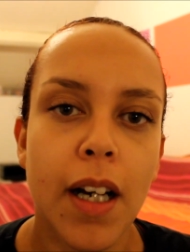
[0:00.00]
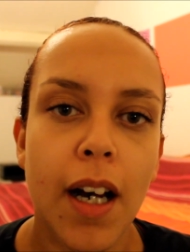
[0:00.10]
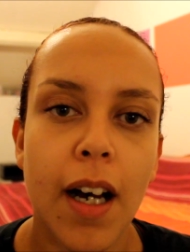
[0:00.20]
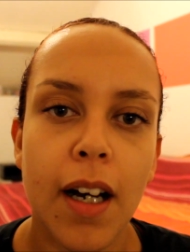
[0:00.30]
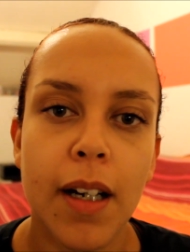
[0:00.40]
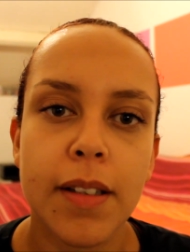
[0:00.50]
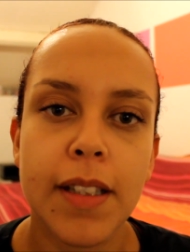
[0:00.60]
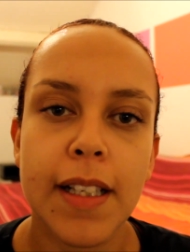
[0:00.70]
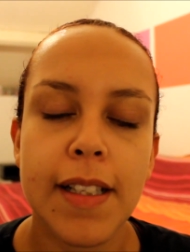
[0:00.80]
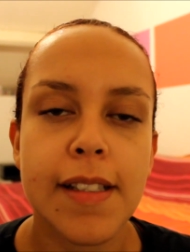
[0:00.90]
uh,
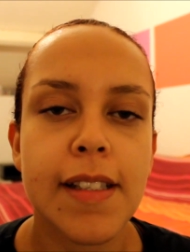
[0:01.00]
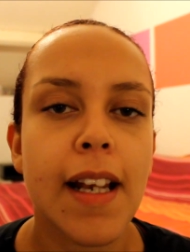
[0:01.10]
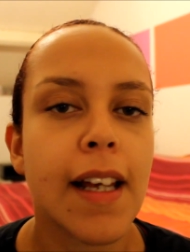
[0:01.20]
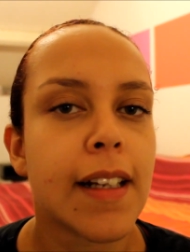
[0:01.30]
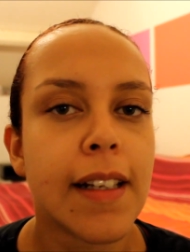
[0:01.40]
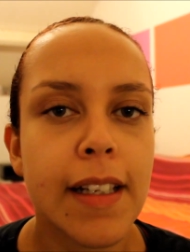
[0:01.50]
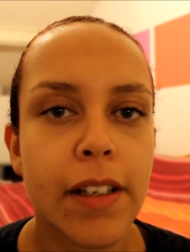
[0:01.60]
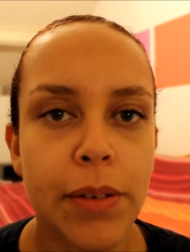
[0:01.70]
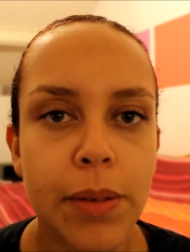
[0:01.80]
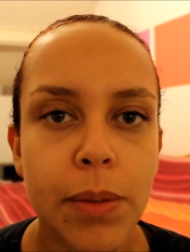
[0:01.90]
that they sell at
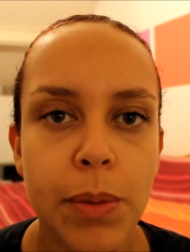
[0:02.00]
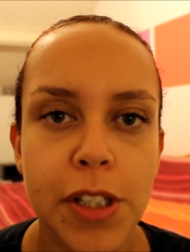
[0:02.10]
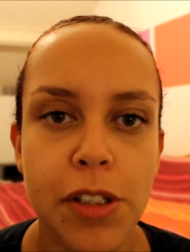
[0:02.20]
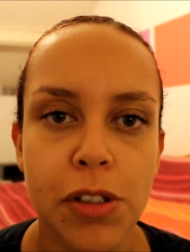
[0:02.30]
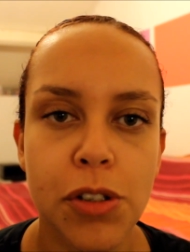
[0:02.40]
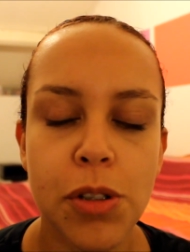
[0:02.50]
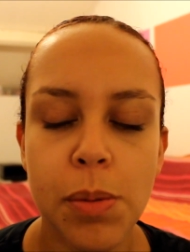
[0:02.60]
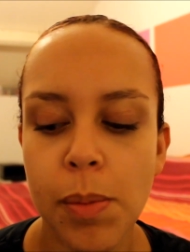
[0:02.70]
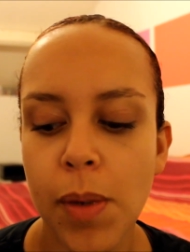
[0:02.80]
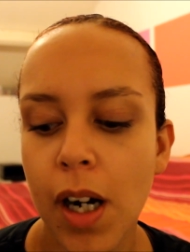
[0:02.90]
Lidl, which is a
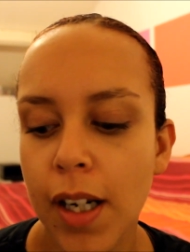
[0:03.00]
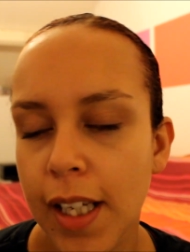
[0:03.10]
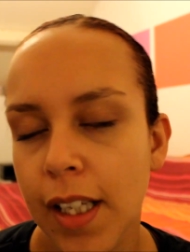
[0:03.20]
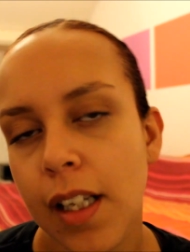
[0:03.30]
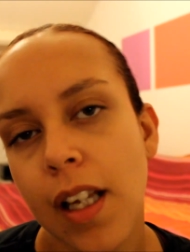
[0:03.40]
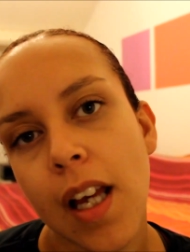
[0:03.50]
supermarket,